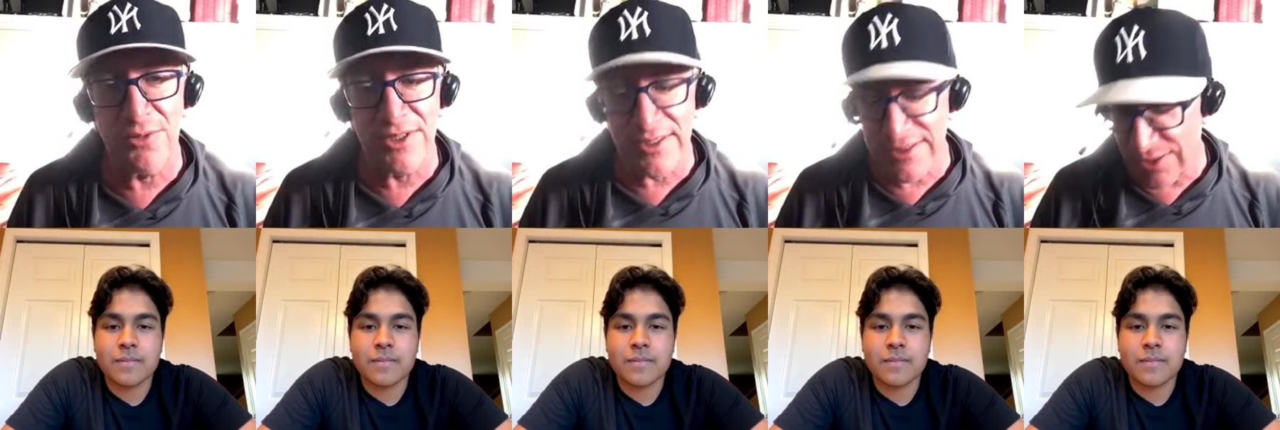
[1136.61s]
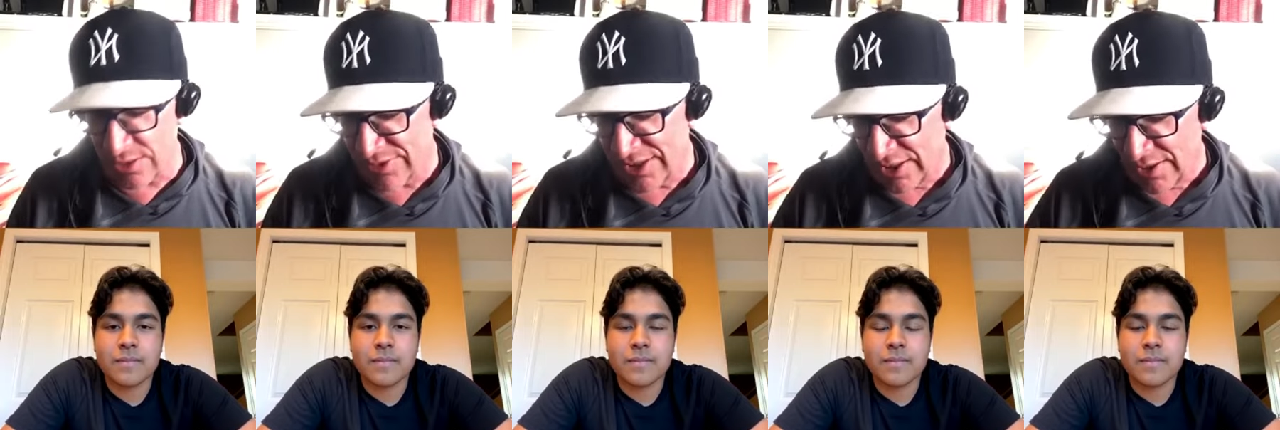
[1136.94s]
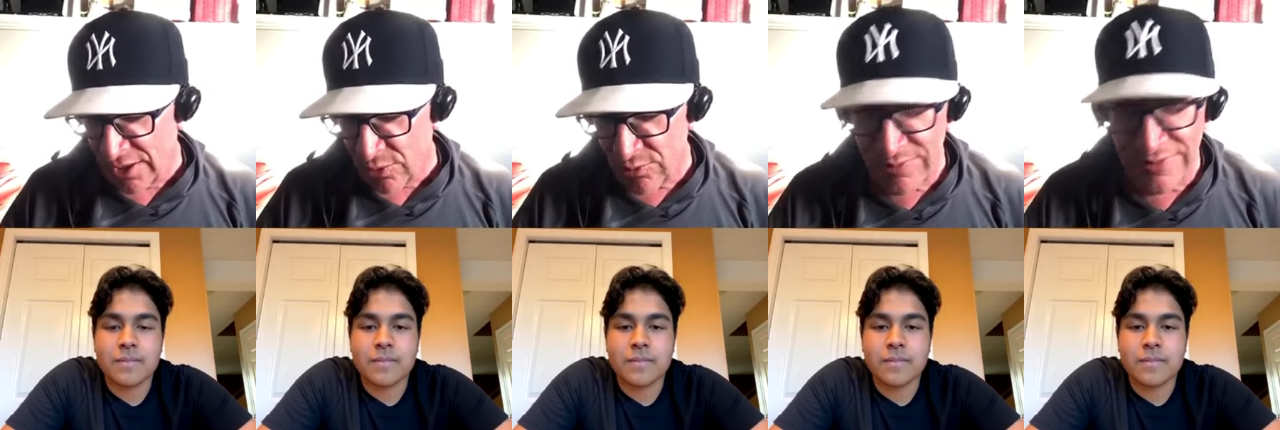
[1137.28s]
Speaker 1: So
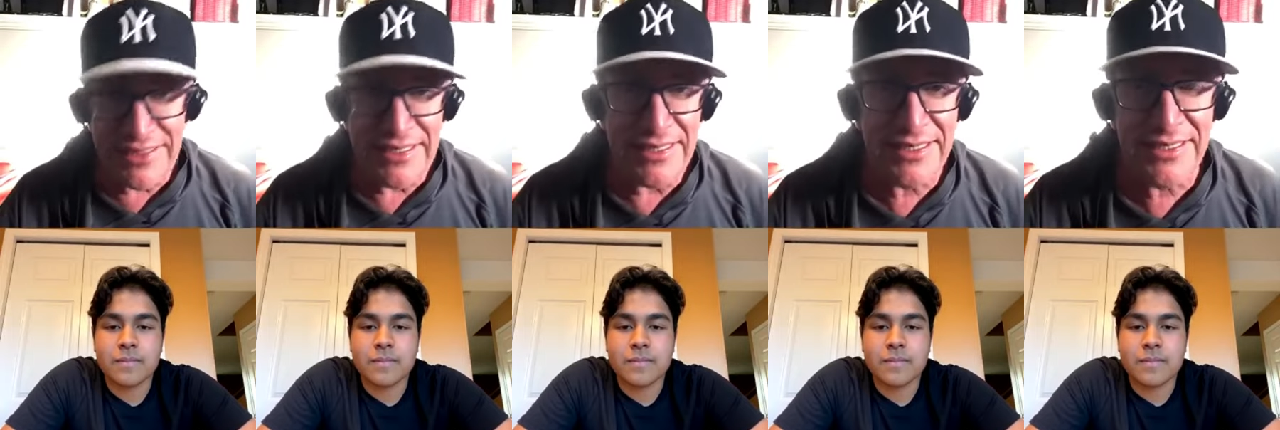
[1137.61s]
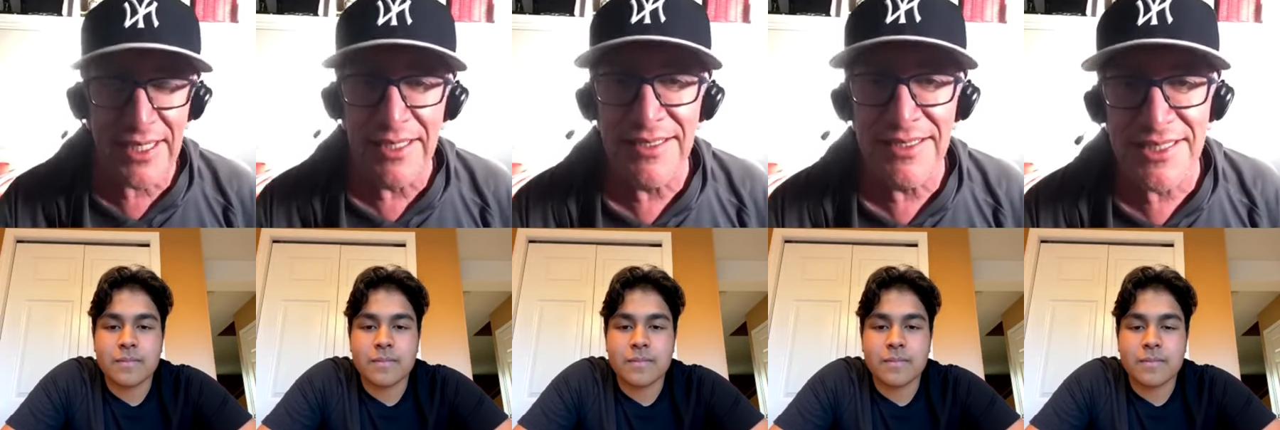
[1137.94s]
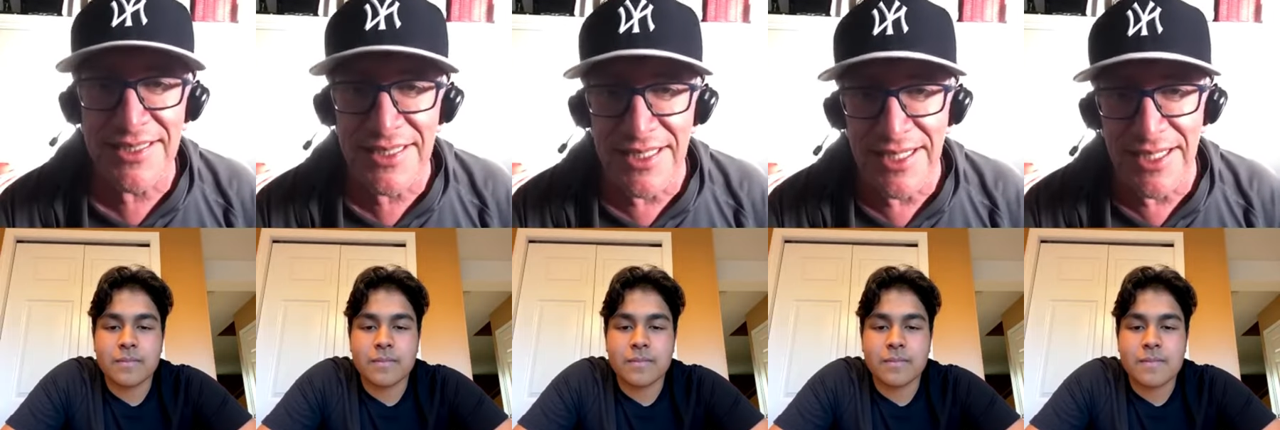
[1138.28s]
we're really excited to see
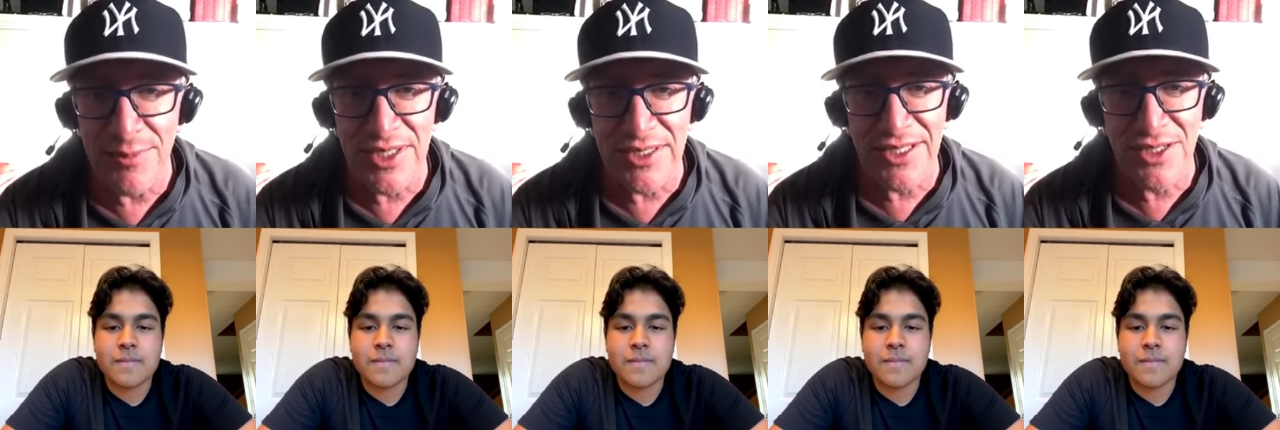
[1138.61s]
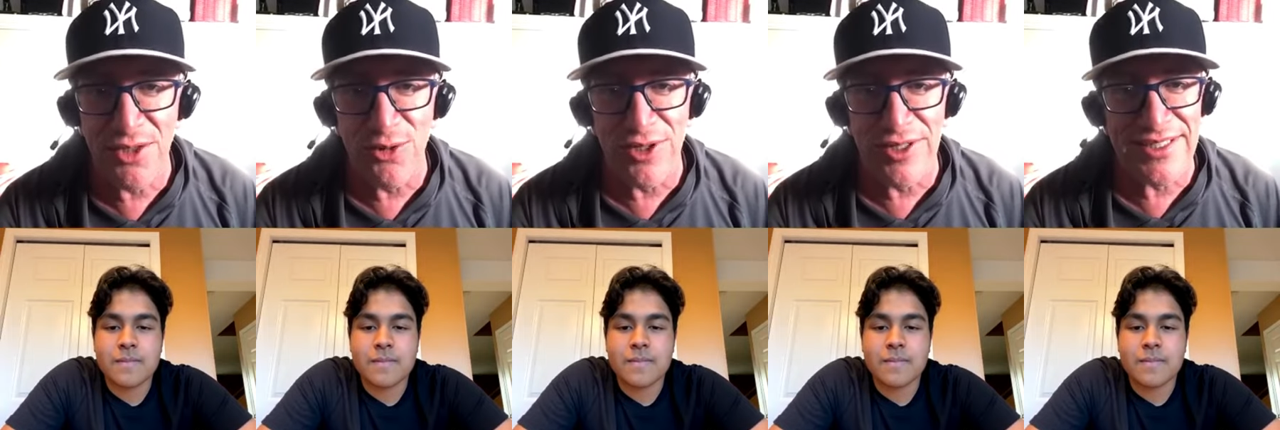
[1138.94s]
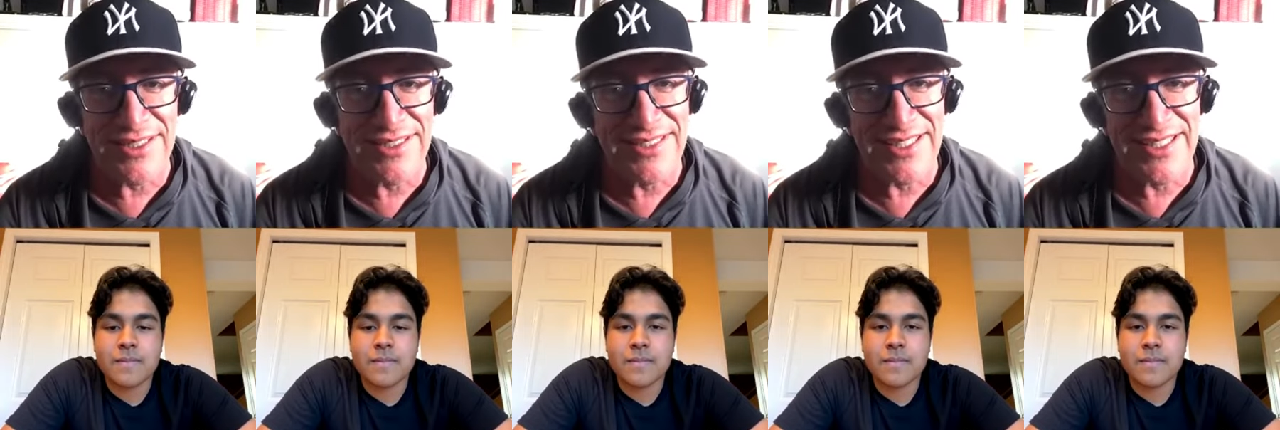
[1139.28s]
him on the court and
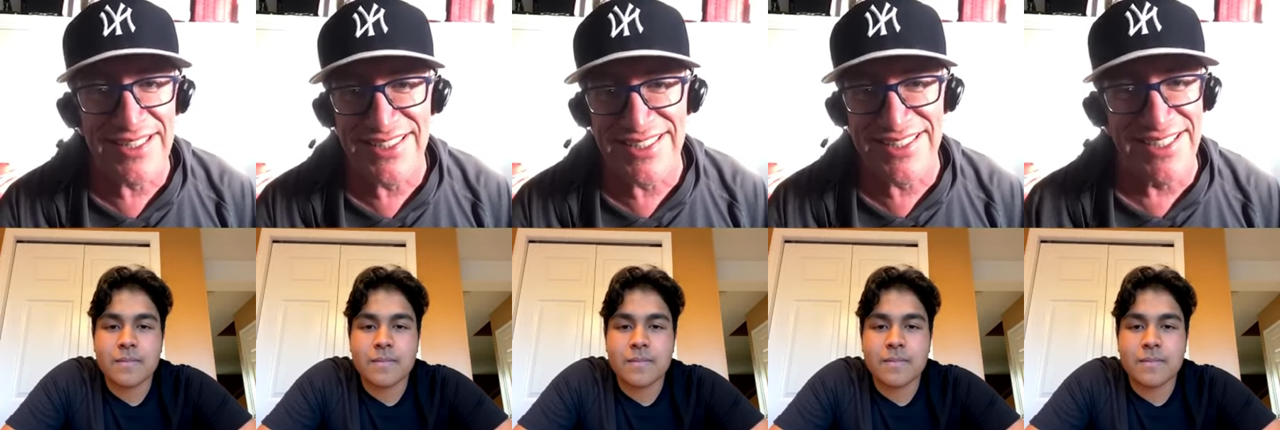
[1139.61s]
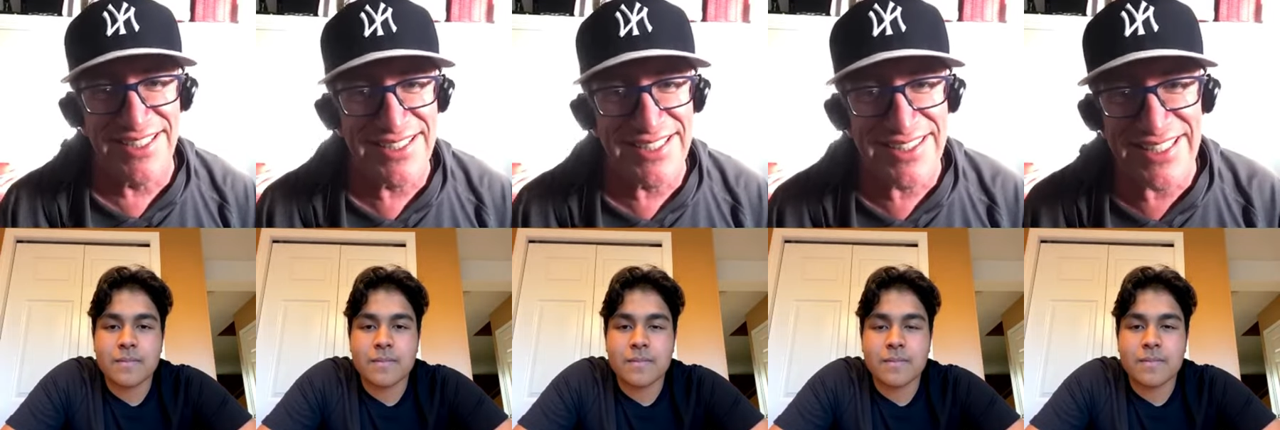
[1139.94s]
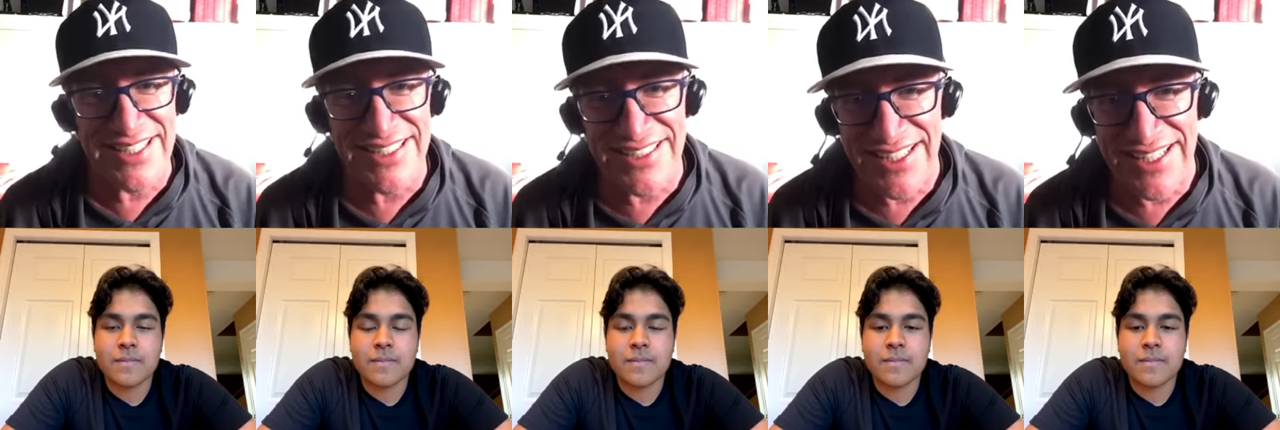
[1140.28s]
uh, just all the things
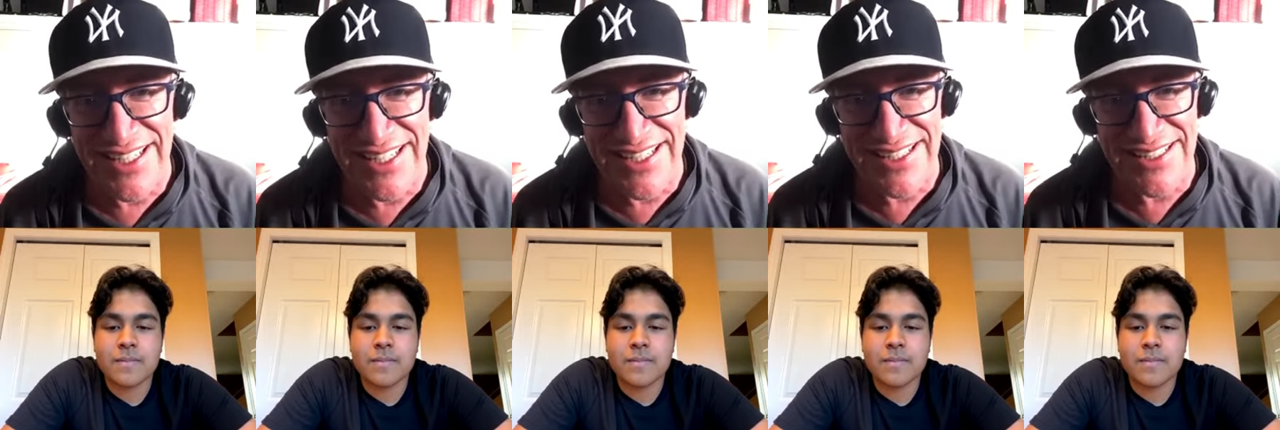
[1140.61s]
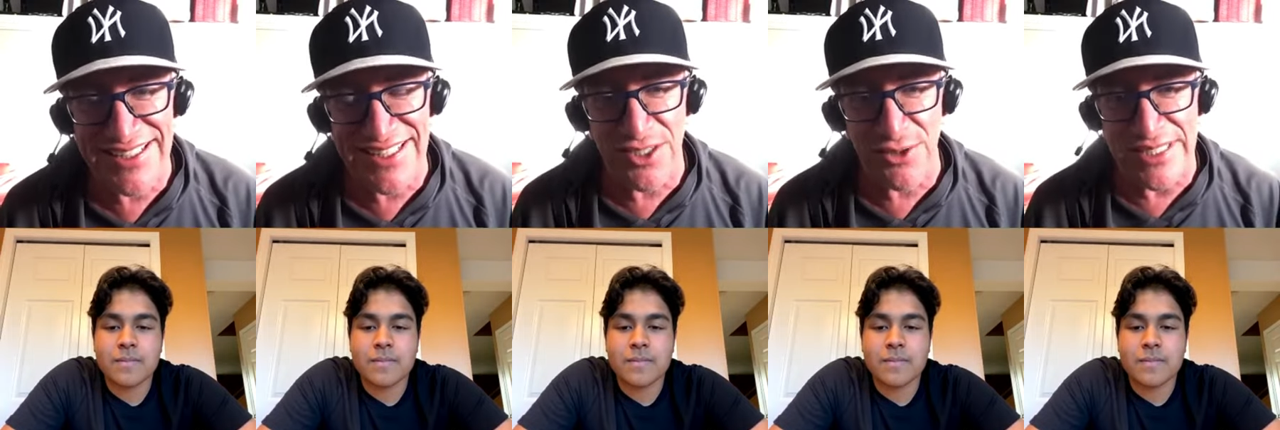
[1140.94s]
that he can do. He